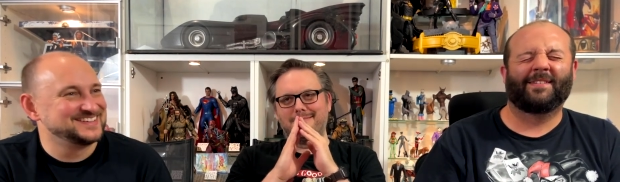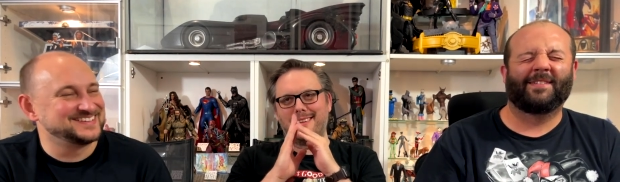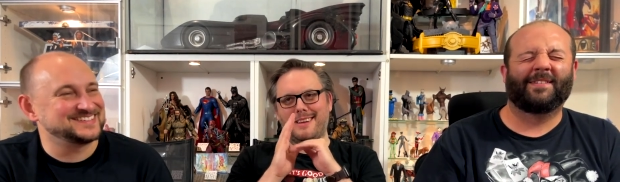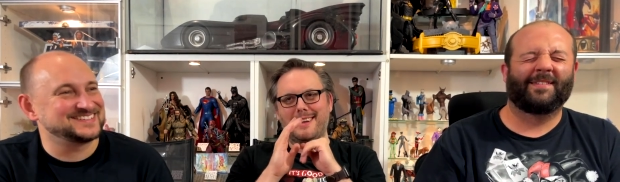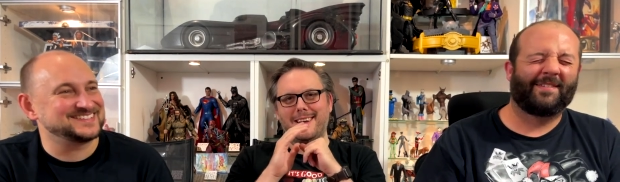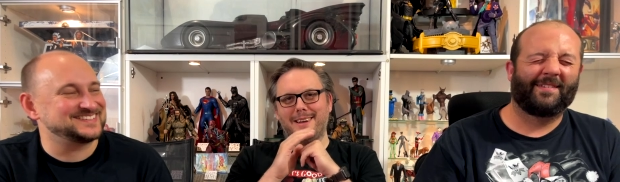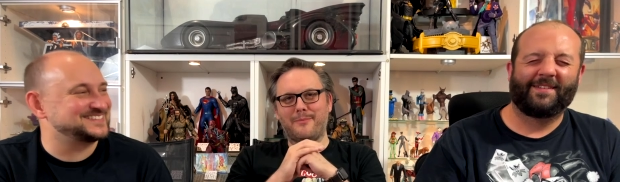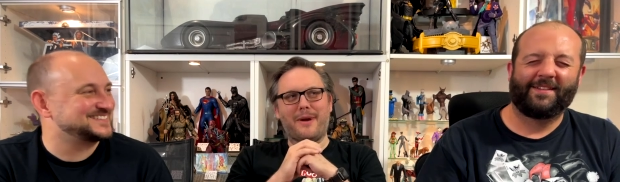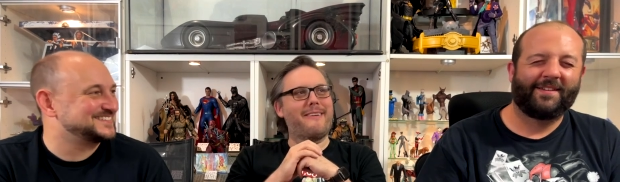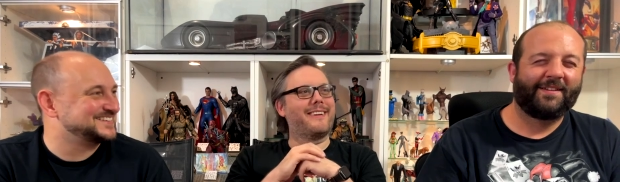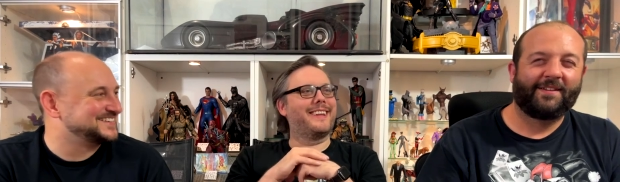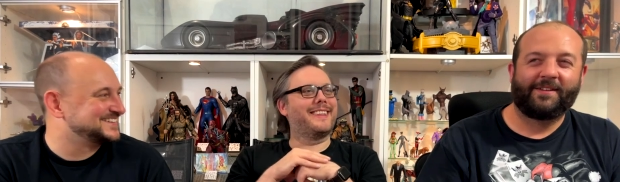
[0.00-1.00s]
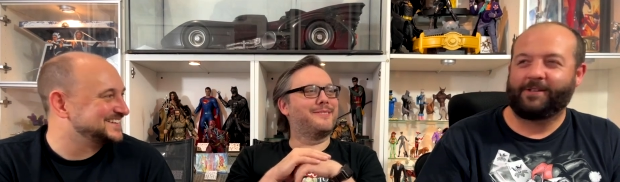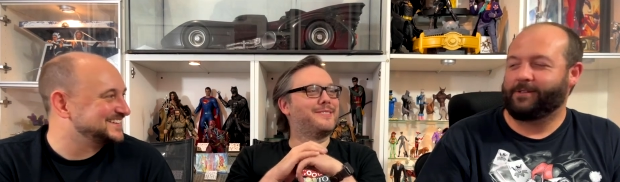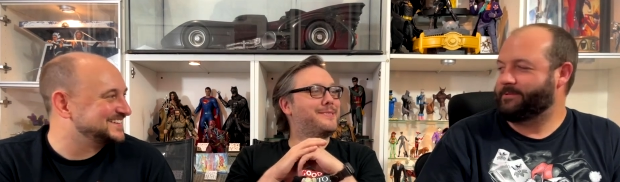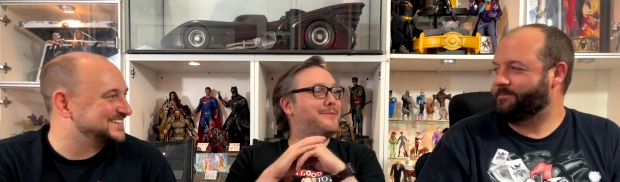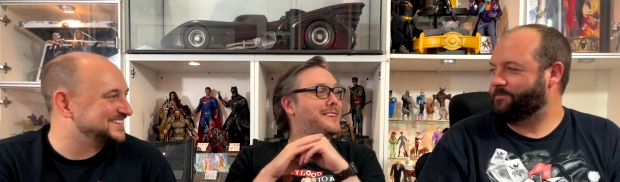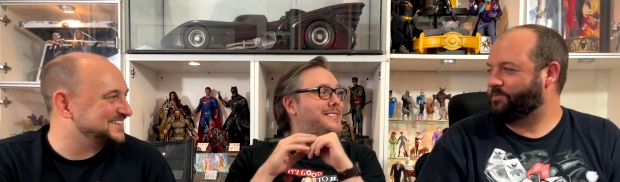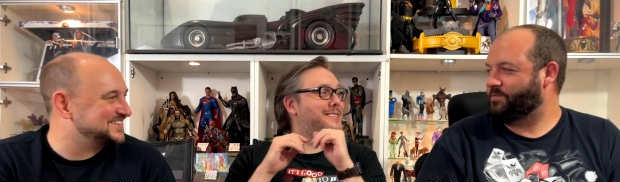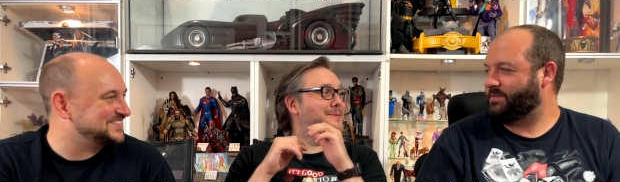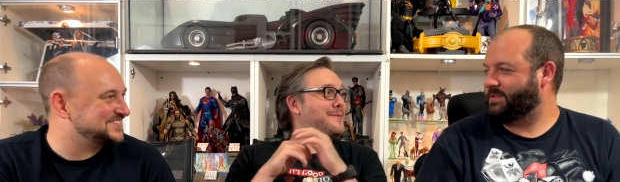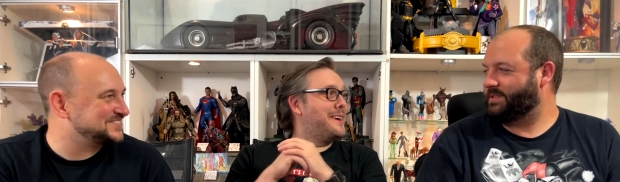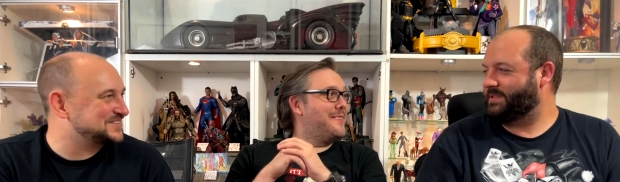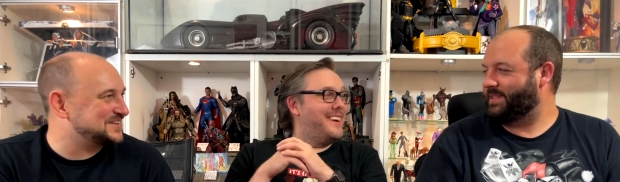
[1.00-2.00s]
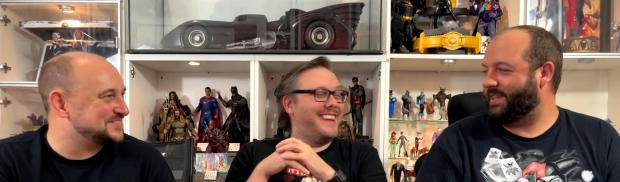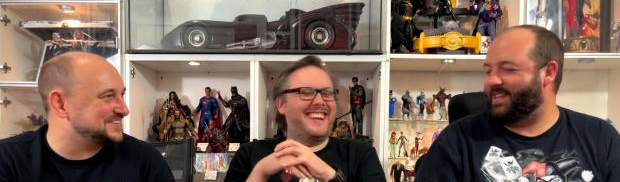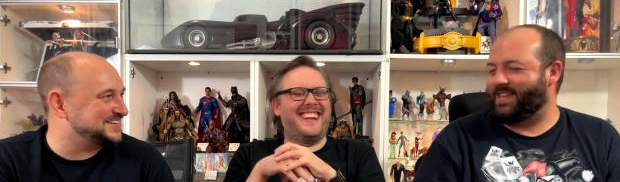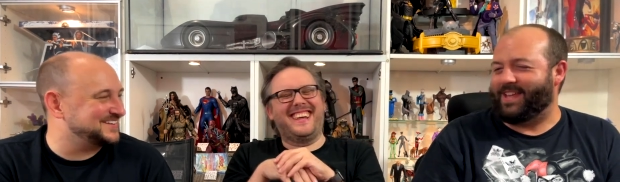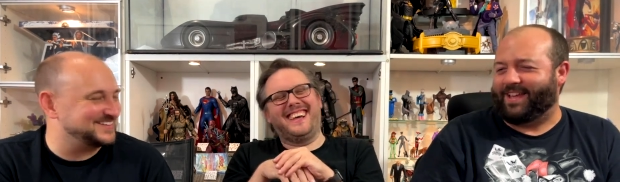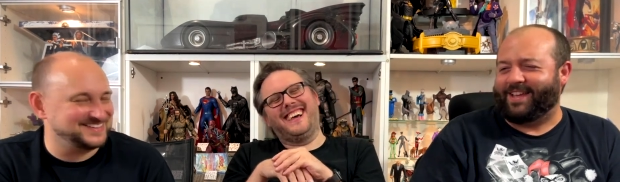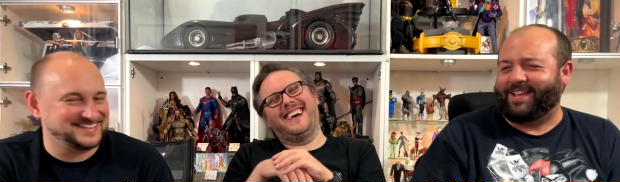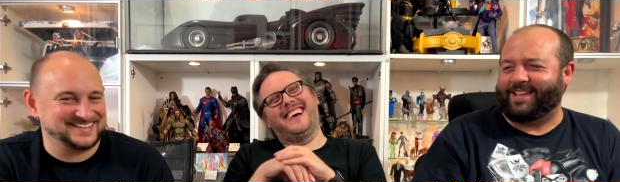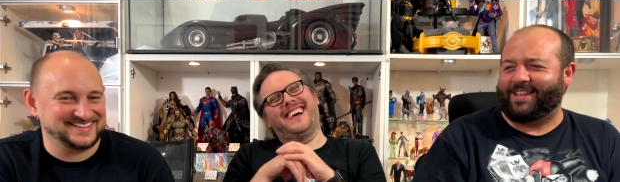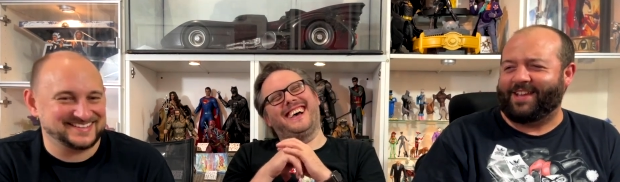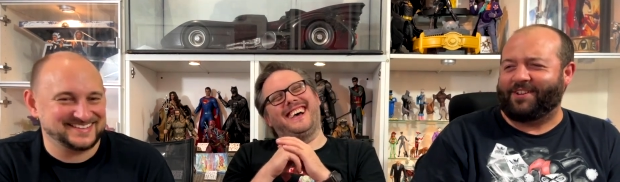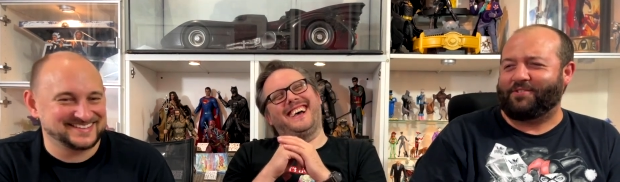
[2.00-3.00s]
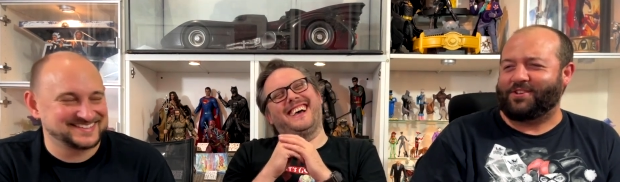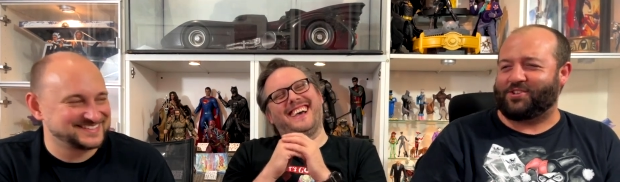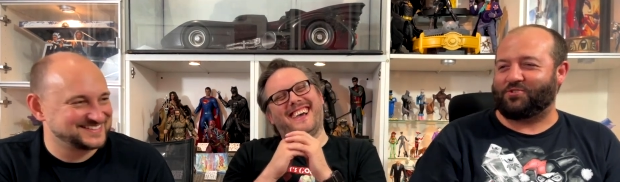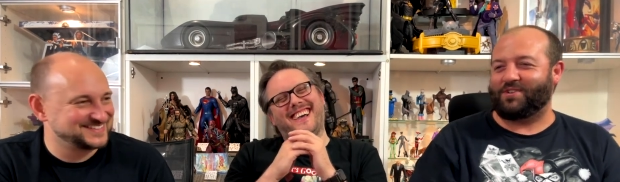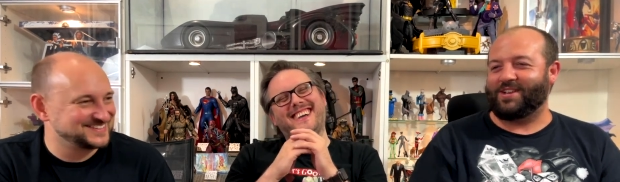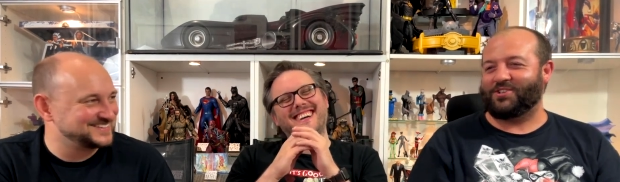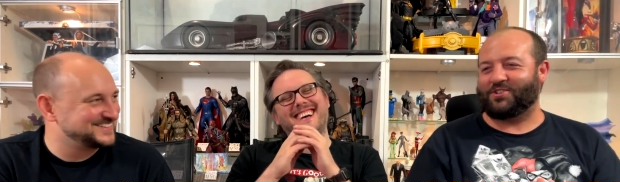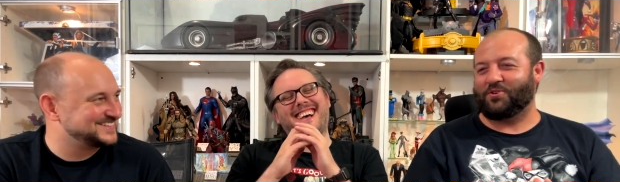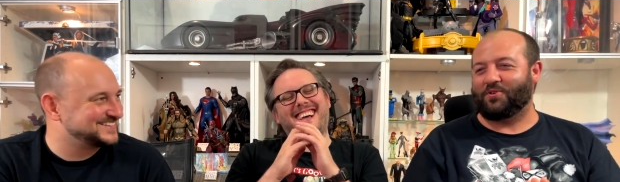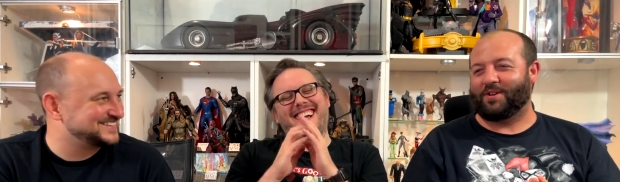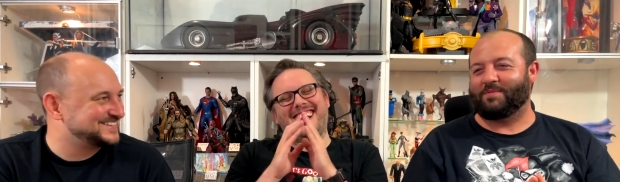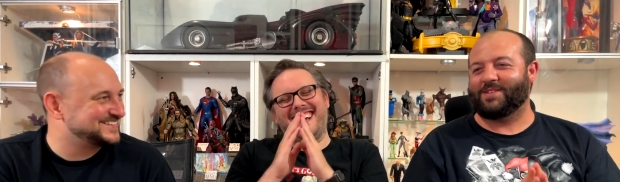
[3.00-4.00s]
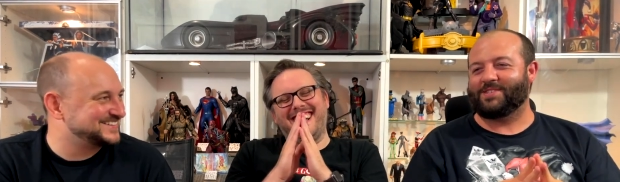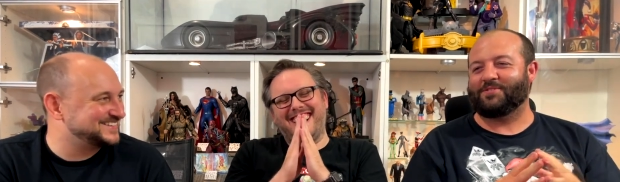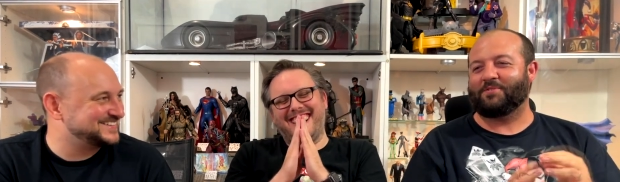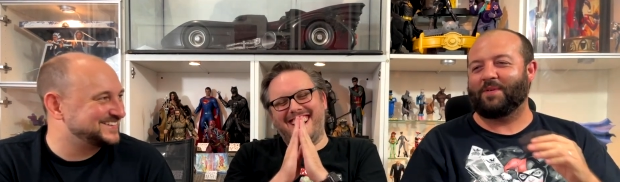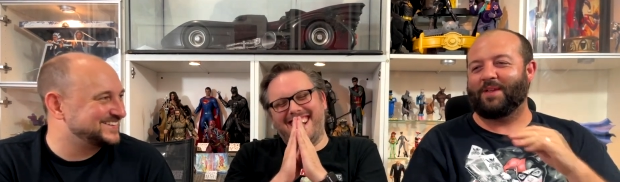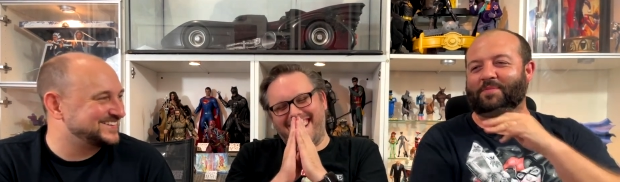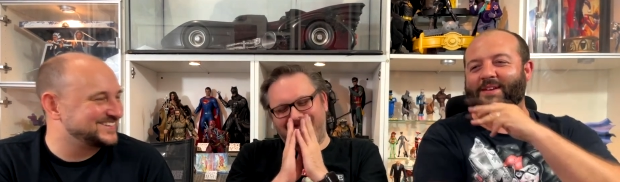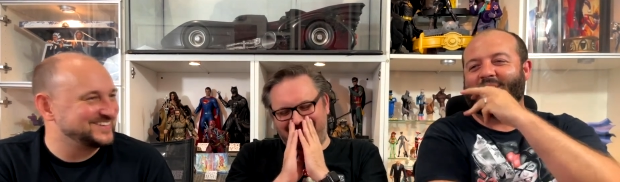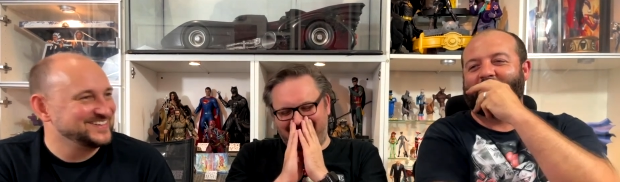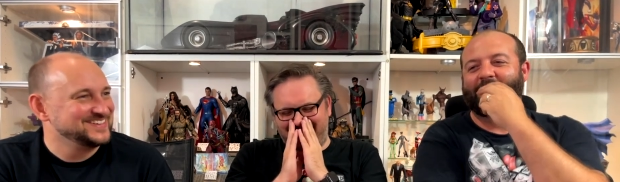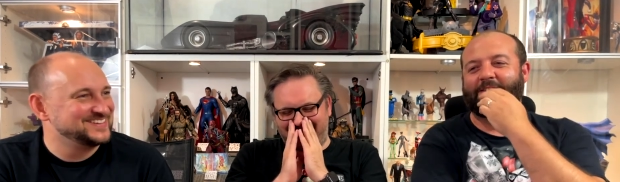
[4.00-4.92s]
Speaker 1: Apparently
Speaker 2: there was a message from Batman. Reassuring message from Batman.